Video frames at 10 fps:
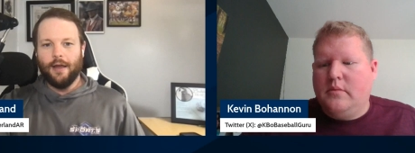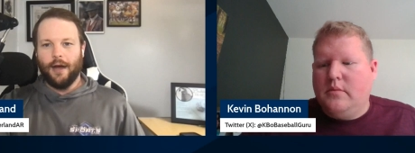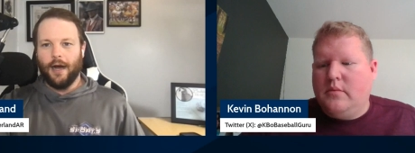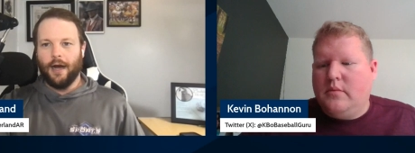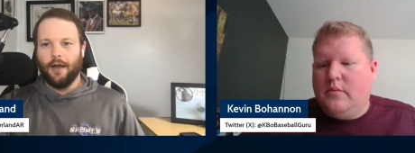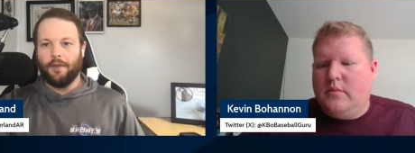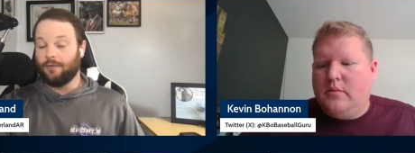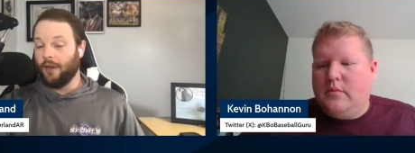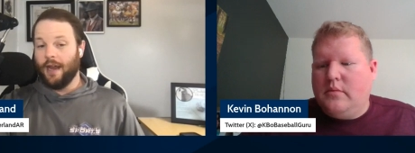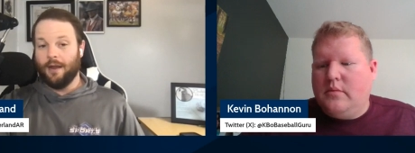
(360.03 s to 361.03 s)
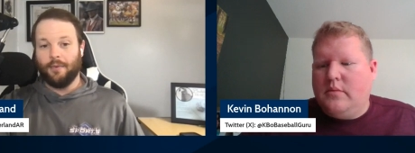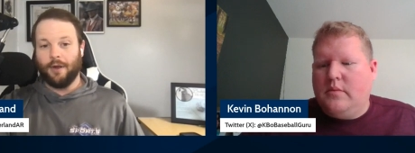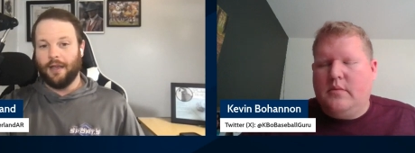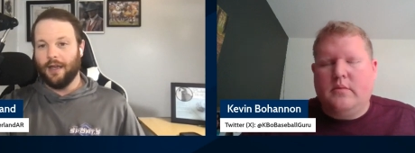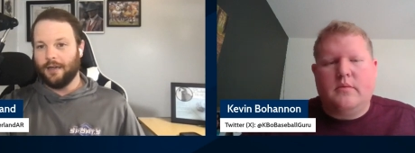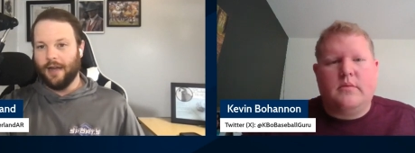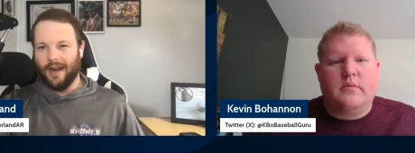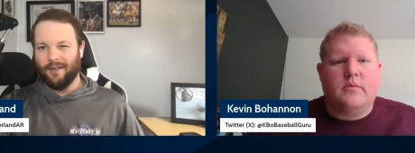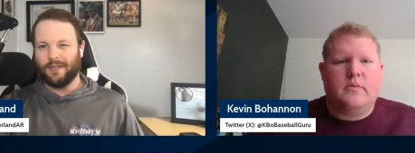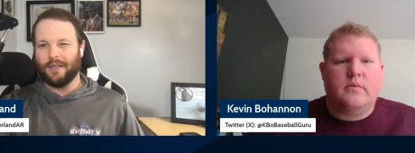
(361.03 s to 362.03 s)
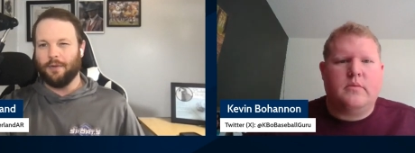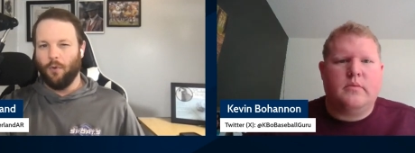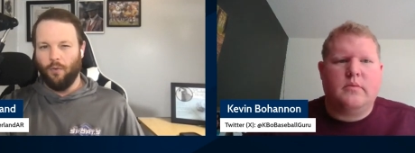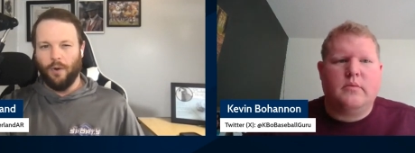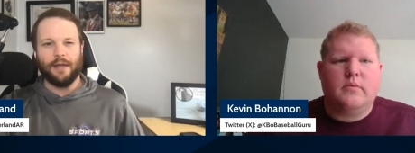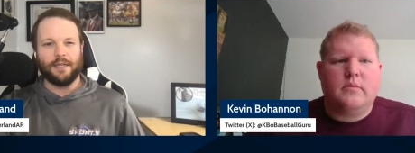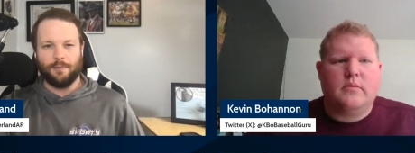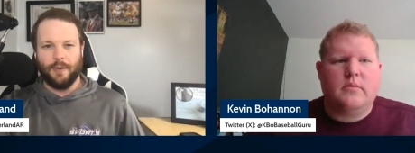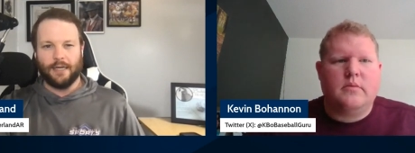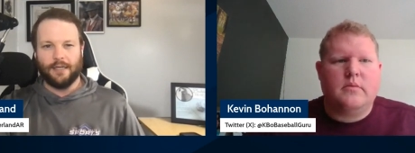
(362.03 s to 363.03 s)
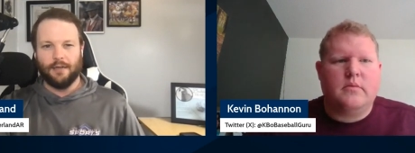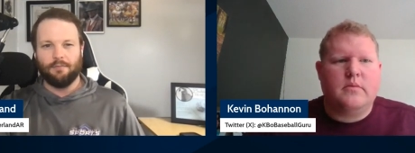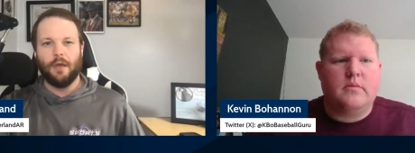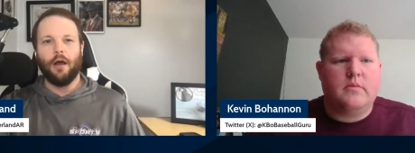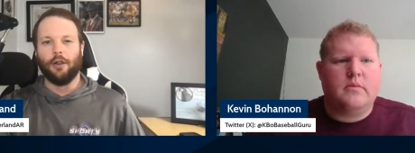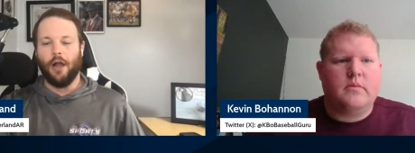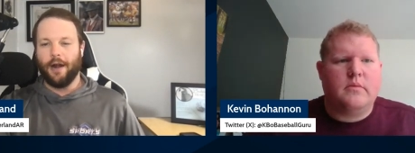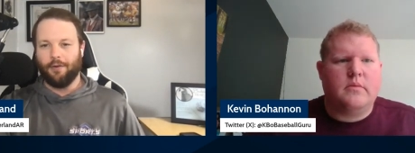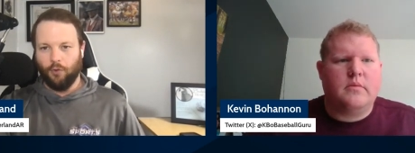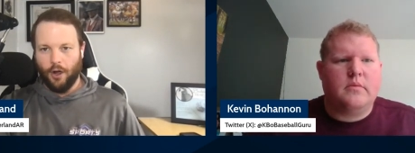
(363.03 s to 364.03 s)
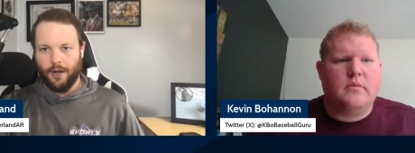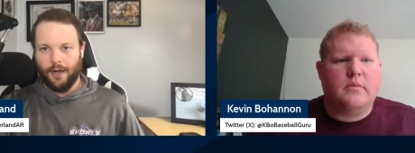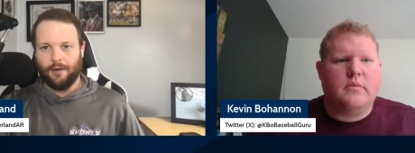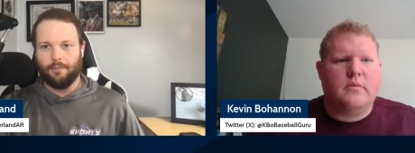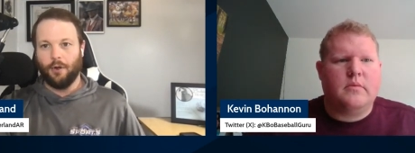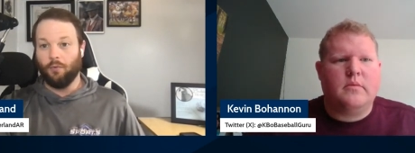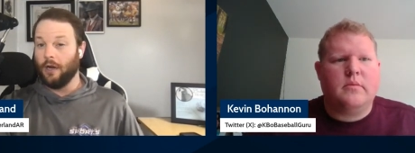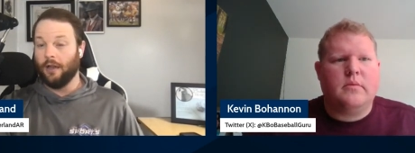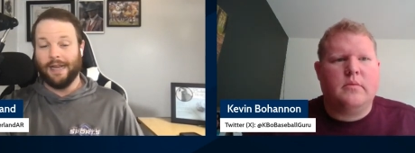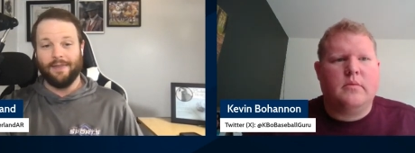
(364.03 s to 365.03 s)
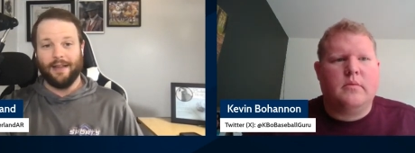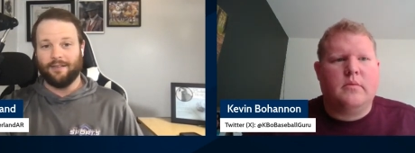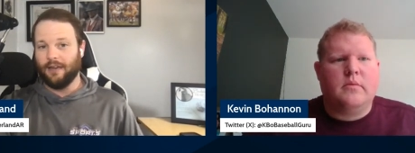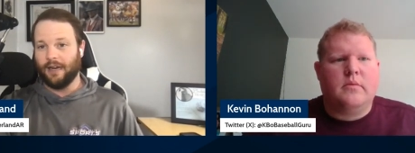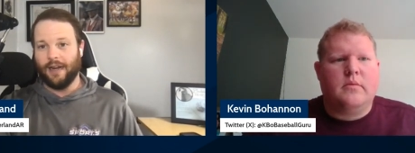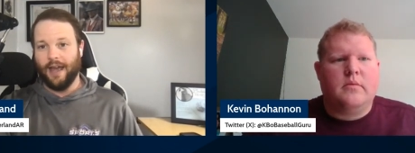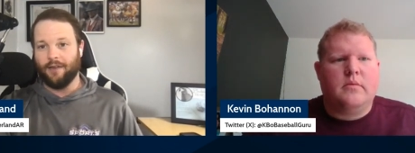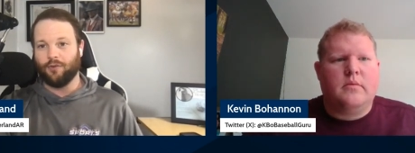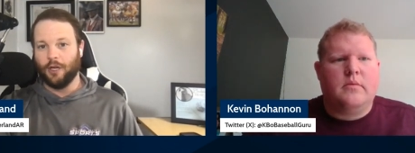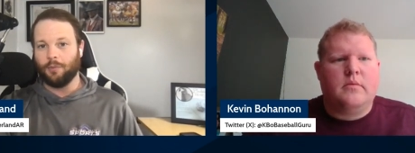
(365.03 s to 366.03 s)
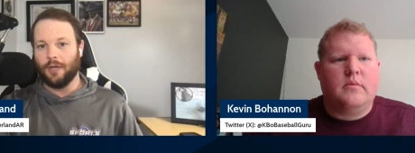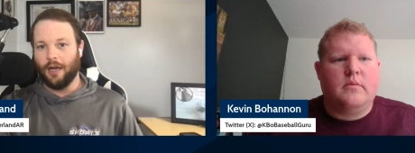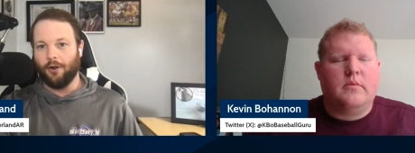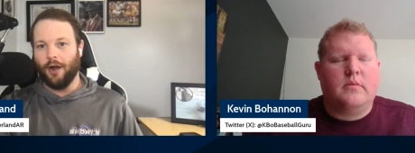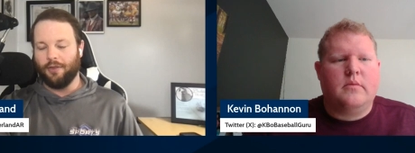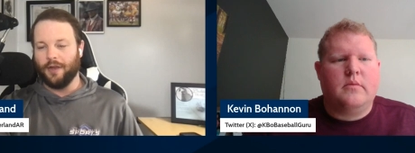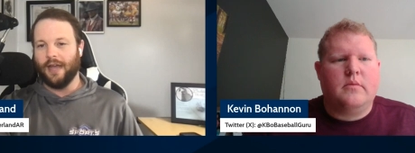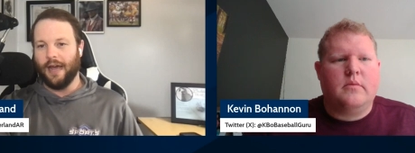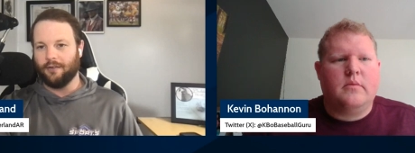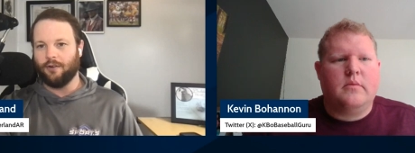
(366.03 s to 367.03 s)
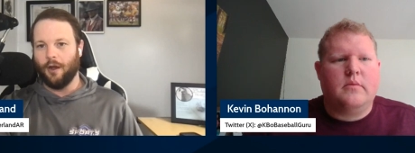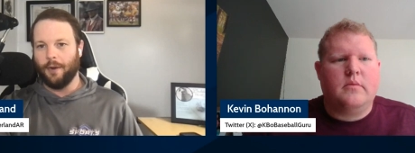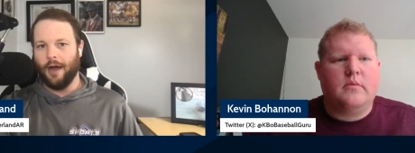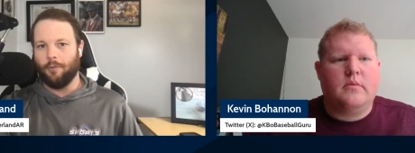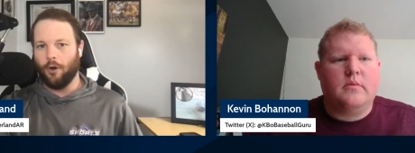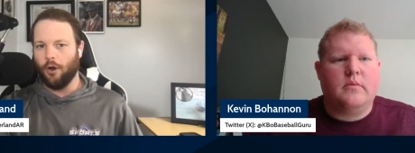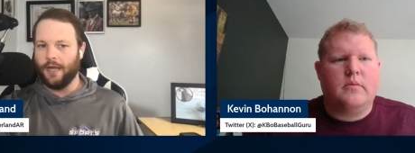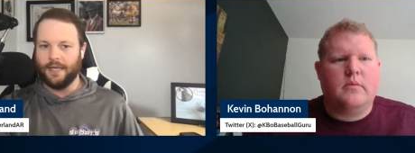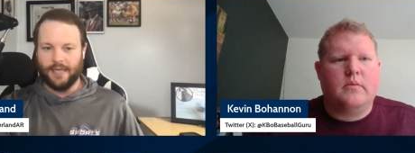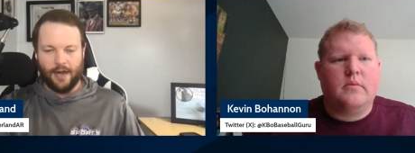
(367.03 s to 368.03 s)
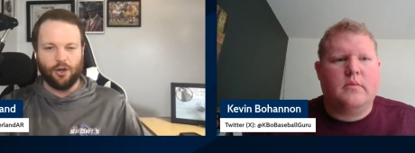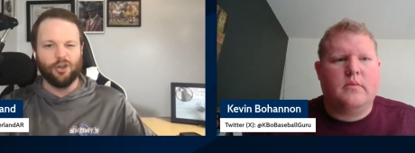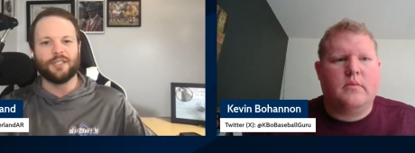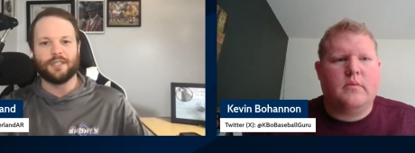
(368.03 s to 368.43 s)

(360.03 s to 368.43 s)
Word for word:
Speaker 1: uh, this game again kind of what we expected a lot of running, but really in that second half, Kemp Keller, I think, had his coming out party. He's had a good